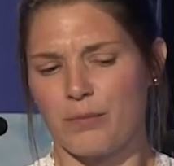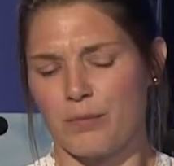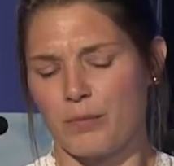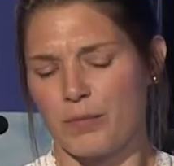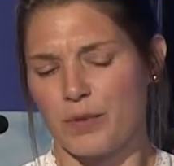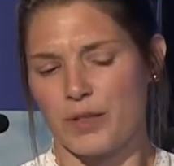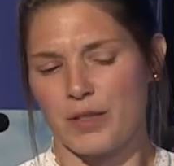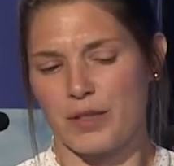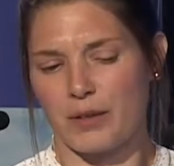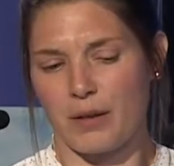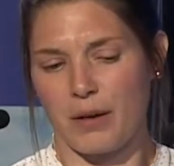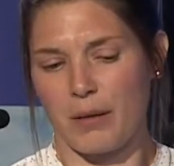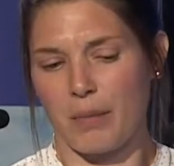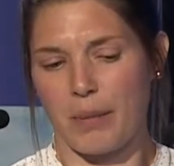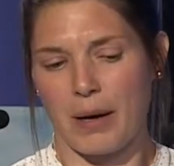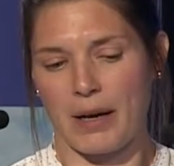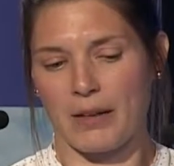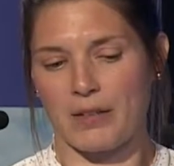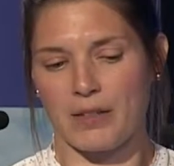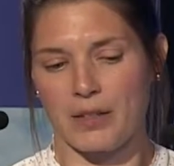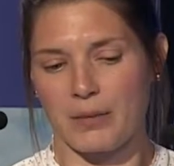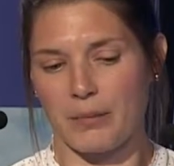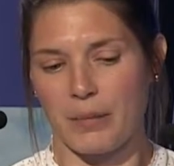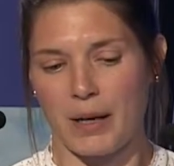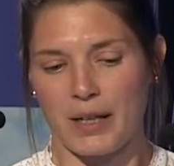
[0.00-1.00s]
was
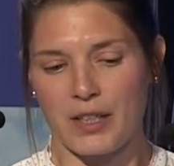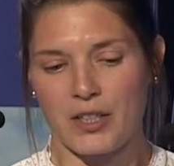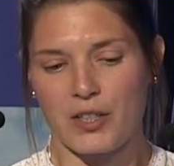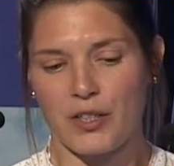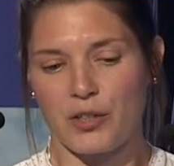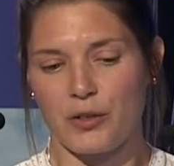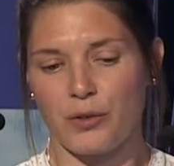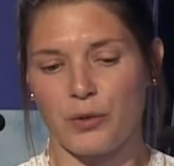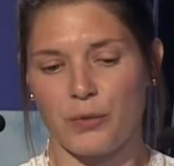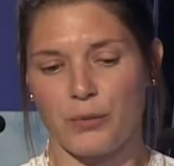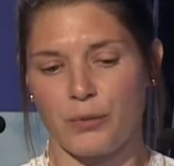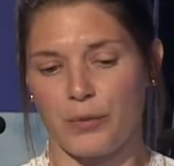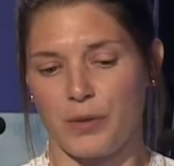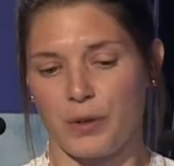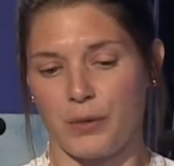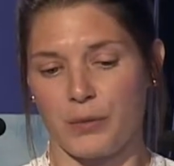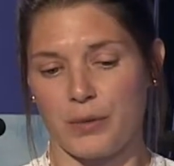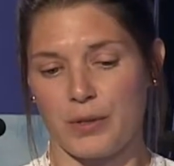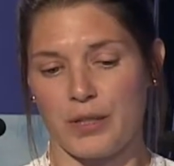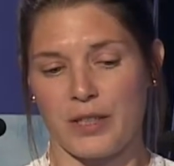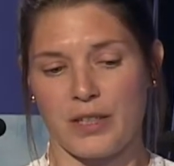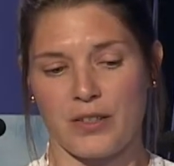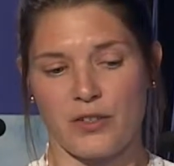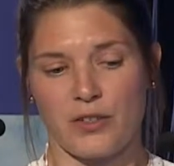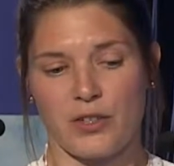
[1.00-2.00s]
about dementia that
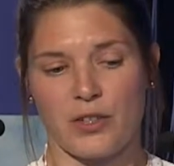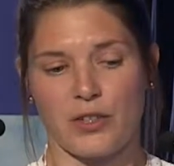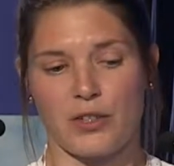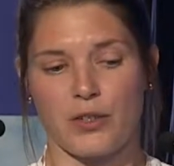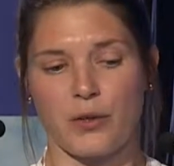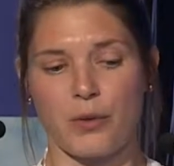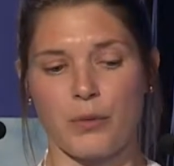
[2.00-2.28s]
was interest,